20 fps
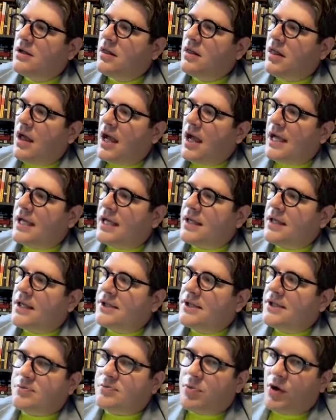like
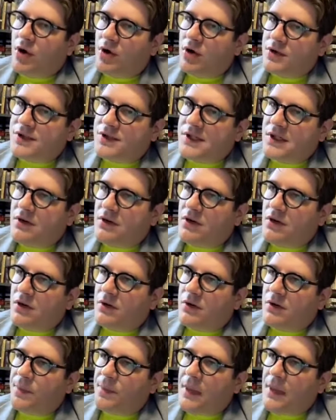his
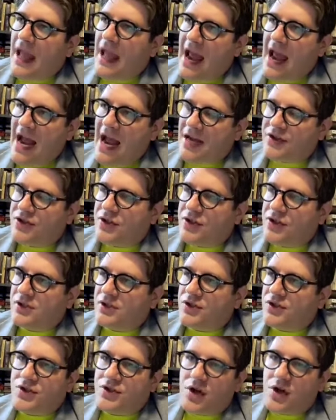personal
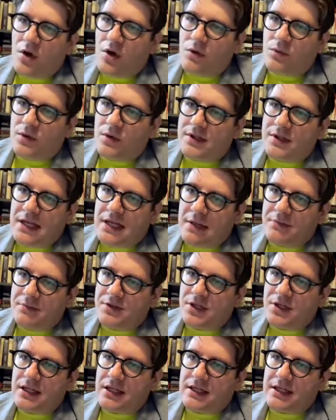actions show
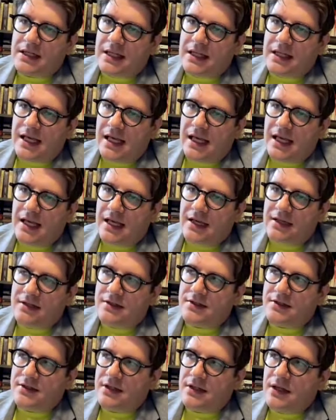redemption at the
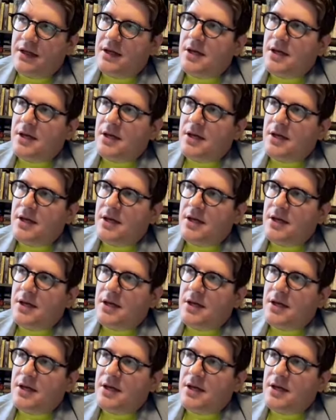end